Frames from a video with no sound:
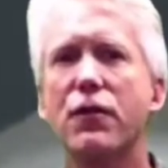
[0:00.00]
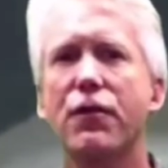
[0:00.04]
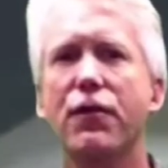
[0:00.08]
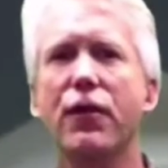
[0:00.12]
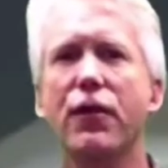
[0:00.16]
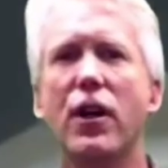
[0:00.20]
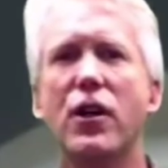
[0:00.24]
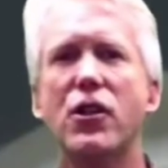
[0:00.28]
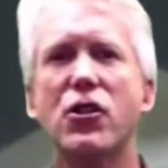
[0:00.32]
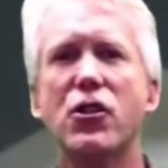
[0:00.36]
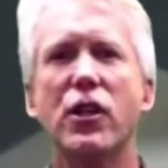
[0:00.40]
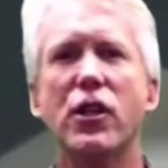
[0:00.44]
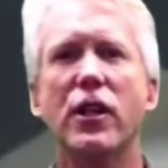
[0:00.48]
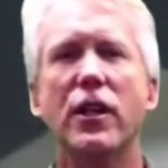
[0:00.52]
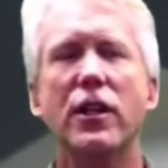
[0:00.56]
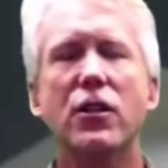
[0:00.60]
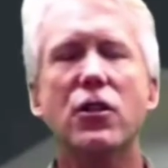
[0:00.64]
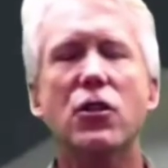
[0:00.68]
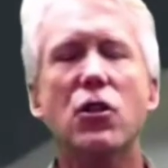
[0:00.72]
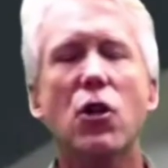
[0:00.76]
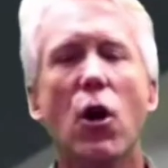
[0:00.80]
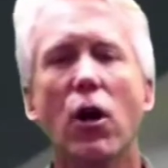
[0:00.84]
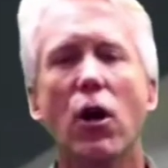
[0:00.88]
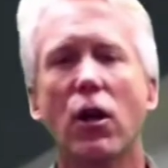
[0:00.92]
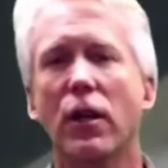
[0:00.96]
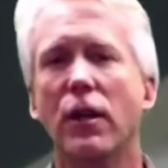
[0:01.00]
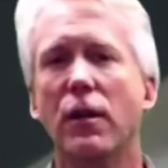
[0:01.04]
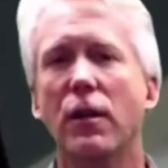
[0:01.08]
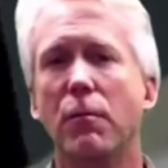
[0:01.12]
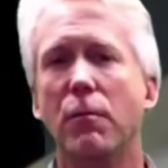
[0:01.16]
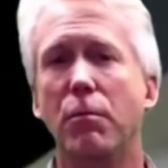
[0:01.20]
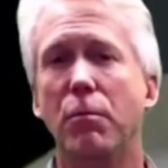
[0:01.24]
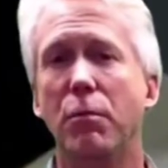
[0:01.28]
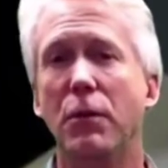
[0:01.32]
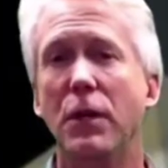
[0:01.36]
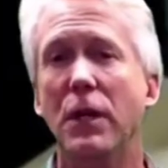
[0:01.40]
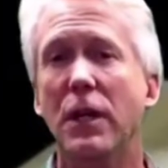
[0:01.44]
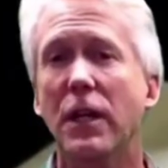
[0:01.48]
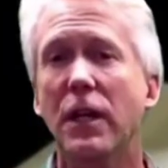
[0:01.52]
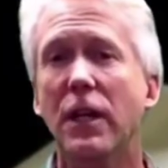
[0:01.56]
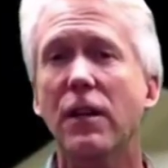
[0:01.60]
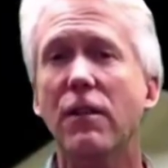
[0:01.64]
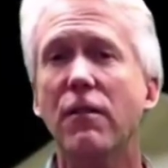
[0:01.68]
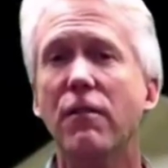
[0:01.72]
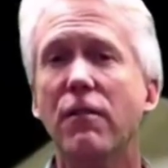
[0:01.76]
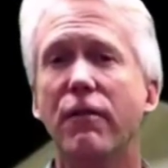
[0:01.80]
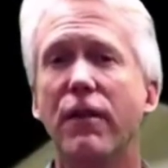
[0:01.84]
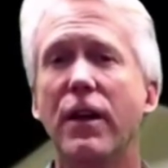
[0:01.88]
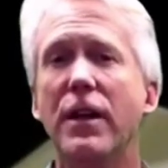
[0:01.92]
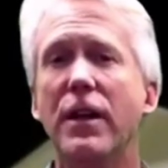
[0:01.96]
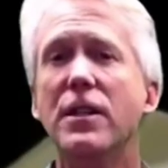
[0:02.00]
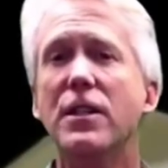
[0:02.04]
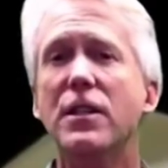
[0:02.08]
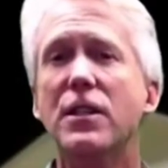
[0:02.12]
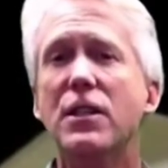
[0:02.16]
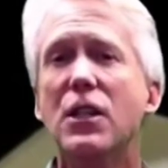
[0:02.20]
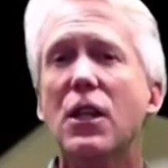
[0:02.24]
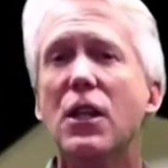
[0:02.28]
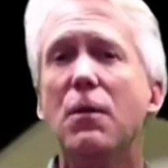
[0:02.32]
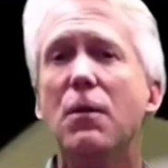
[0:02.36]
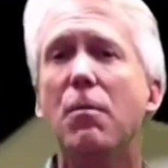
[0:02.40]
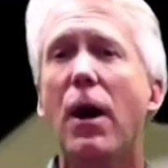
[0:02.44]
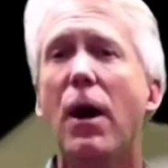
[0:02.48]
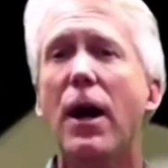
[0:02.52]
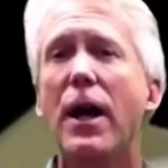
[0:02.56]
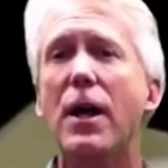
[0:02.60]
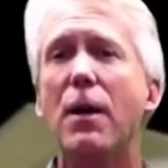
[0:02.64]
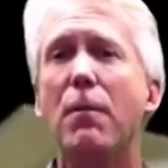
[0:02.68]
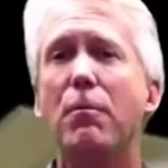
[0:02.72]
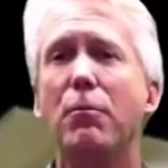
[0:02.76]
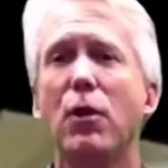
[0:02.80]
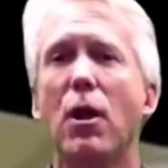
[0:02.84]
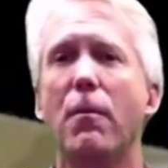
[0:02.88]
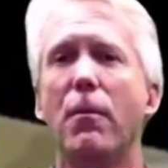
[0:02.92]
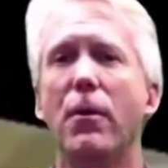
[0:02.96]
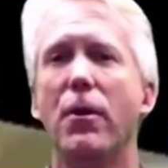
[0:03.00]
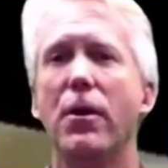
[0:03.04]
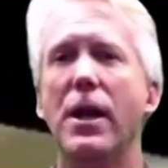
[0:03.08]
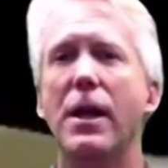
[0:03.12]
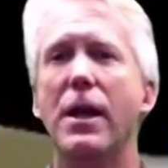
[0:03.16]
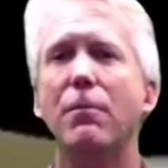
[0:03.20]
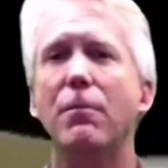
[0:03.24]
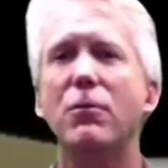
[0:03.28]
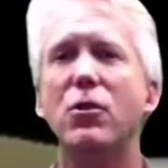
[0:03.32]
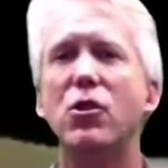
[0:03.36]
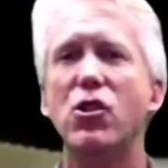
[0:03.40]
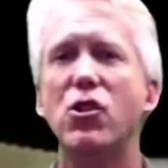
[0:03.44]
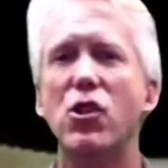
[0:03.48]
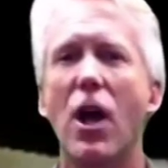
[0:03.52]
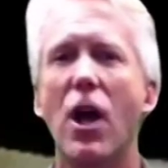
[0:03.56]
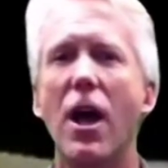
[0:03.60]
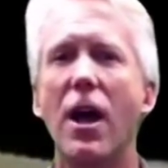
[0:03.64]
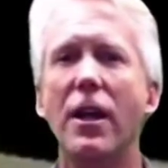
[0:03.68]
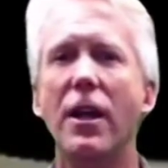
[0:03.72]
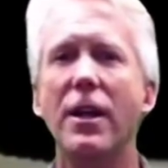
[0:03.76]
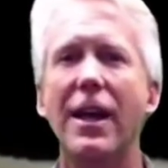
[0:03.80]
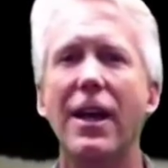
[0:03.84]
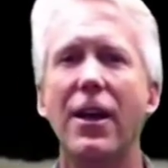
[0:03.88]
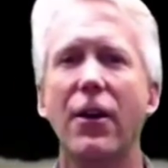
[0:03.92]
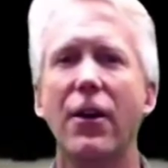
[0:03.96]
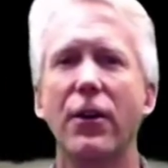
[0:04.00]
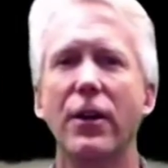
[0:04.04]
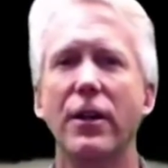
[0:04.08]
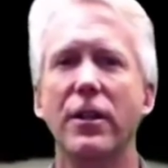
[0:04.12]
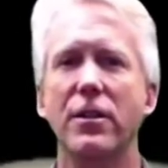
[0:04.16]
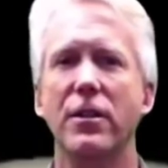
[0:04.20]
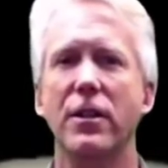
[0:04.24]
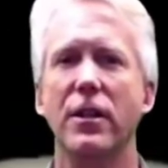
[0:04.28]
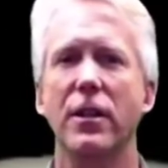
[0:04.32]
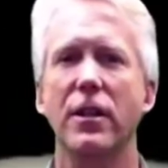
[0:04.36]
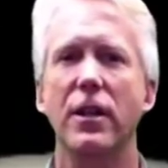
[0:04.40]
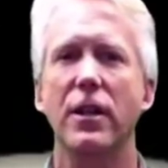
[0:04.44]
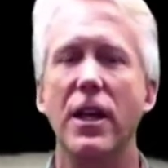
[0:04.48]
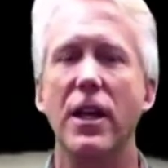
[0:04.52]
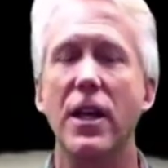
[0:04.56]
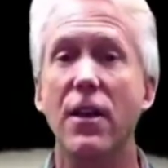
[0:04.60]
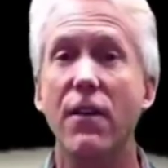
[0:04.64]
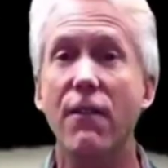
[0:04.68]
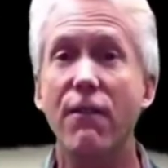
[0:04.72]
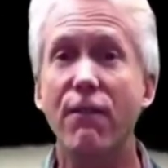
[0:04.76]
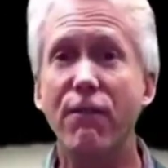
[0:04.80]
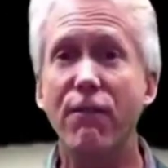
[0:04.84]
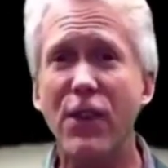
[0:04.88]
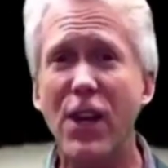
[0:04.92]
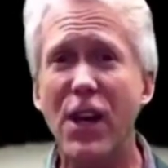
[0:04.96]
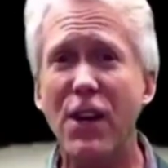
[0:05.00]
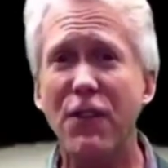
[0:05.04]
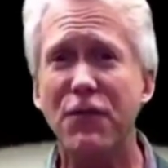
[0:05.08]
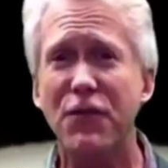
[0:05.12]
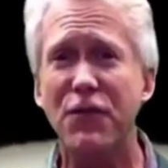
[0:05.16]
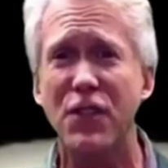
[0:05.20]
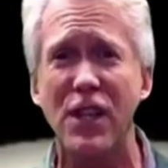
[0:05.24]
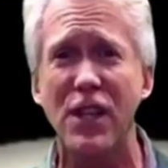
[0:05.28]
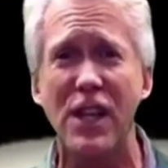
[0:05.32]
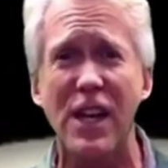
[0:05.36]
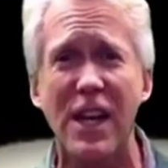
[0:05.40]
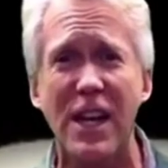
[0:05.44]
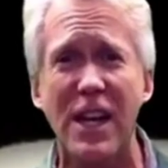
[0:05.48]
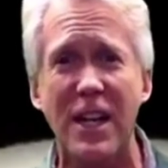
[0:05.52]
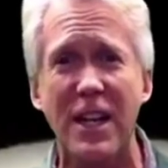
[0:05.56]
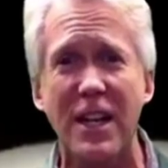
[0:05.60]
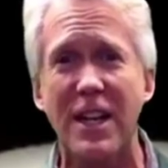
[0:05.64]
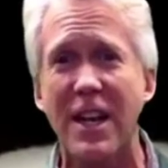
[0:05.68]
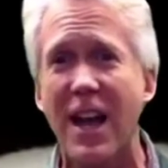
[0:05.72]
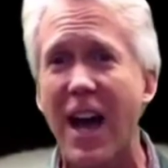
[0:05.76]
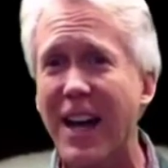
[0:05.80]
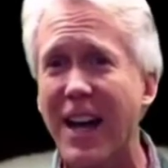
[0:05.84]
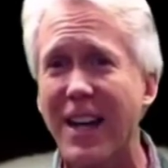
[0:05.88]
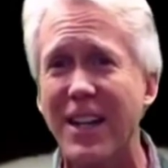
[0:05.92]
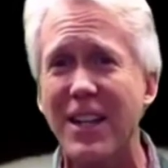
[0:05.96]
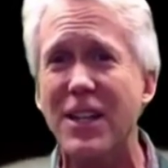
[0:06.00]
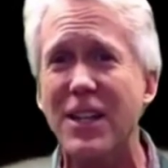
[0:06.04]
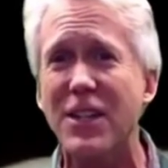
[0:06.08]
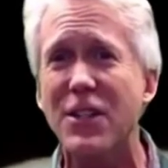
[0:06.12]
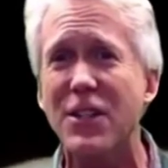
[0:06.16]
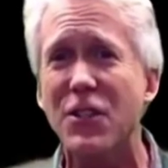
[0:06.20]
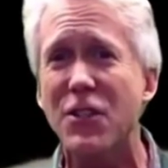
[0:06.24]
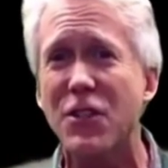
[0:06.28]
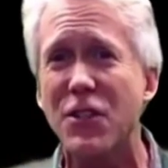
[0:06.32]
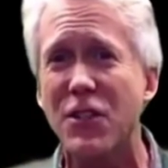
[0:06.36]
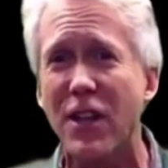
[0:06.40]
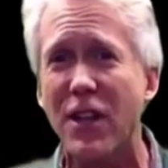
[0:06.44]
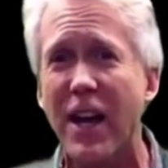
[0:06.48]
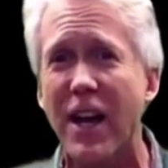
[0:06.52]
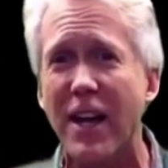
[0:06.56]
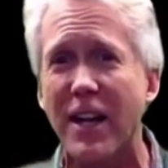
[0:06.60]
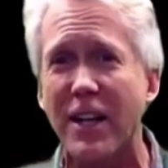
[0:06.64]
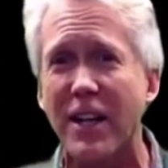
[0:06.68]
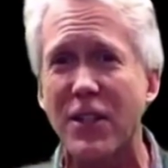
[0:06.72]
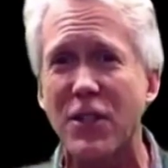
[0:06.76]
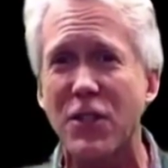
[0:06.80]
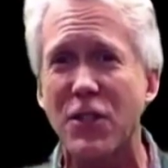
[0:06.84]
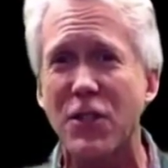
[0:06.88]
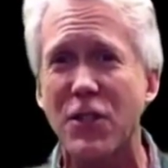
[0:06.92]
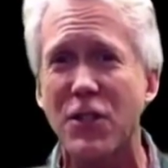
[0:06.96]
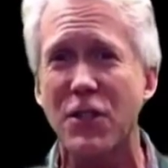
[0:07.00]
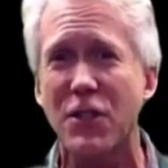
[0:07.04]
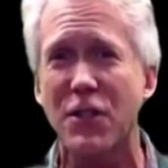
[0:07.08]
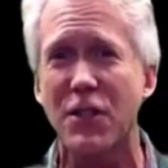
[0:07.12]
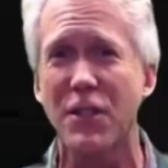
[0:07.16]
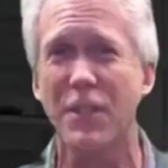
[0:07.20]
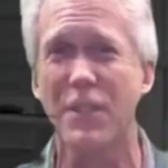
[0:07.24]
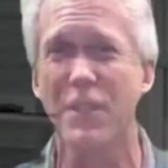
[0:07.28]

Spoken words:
flushing toilet being invented by a plumber named John Harrington in 1596.